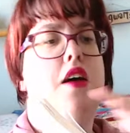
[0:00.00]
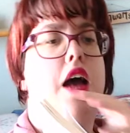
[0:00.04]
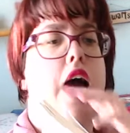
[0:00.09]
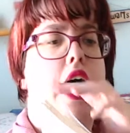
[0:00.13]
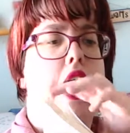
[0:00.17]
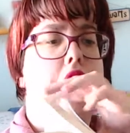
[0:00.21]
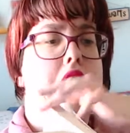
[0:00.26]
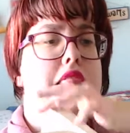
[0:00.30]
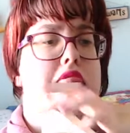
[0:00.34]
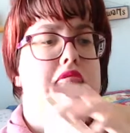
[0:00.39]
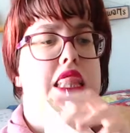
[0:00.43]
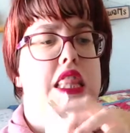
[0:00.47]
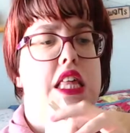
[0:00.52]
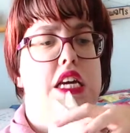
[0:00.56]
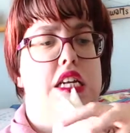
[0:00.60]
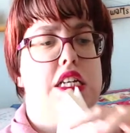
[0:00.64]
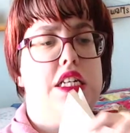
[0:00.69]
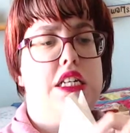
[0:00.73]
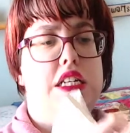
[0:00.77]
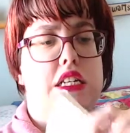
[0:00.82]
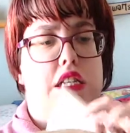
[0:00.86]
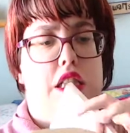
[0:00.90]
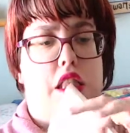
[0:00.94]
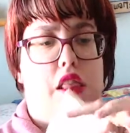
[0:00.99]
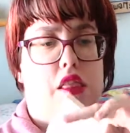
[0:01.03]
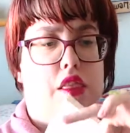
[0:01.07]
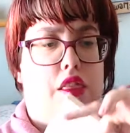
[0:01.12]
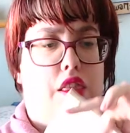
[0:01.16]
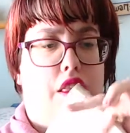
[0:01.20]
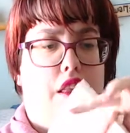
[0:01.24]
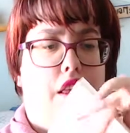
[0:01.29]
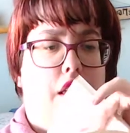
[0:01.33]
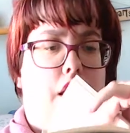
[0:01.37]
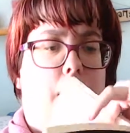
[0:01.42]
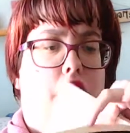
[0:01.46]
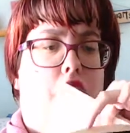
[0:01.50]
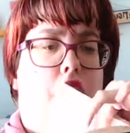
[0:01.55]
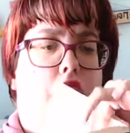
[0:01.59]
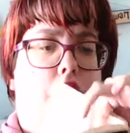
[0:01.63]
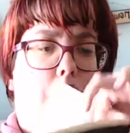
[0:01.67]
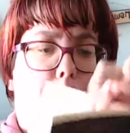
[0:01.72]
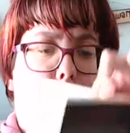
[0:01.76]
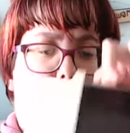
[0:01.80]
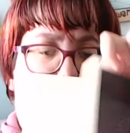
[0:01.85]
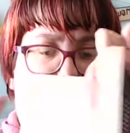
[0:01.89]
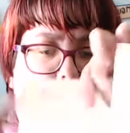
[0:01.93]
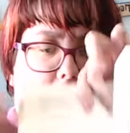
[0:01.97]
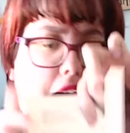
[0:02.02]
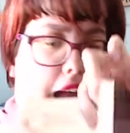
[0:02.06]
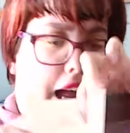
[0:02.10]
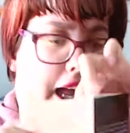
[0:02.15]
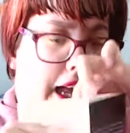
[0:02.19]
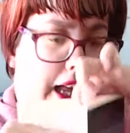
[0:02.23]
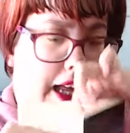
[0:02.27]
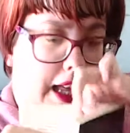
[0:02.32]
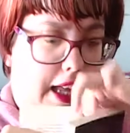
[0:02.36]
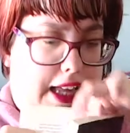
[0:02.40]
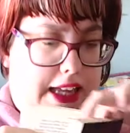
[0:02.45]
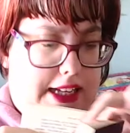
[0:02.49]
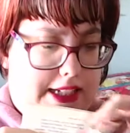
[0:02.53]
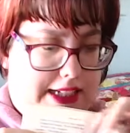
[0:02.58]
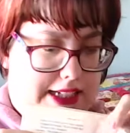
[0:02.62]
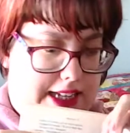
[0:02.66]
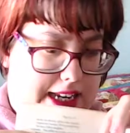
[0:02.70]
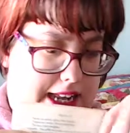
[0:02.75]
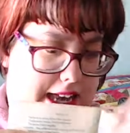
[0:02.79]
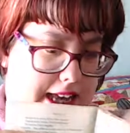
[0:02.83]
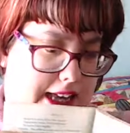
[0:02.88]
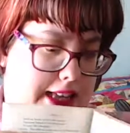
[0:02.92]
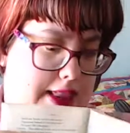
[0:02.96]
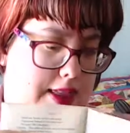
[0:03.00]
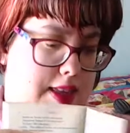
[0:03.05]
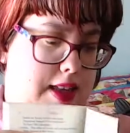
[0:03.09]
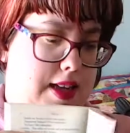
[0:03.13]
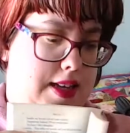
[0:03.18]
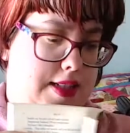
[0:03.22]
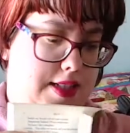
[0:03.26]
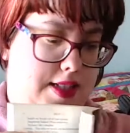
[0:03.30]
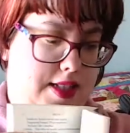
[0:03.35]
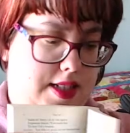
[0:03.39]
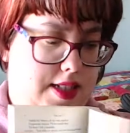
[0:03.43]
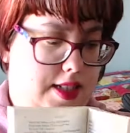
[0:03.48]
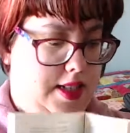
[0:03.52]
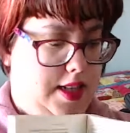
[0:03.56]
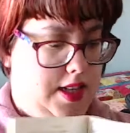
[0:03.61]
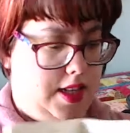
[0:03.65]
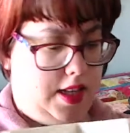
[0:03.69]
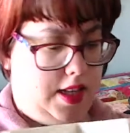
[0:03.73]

and then the play is like this.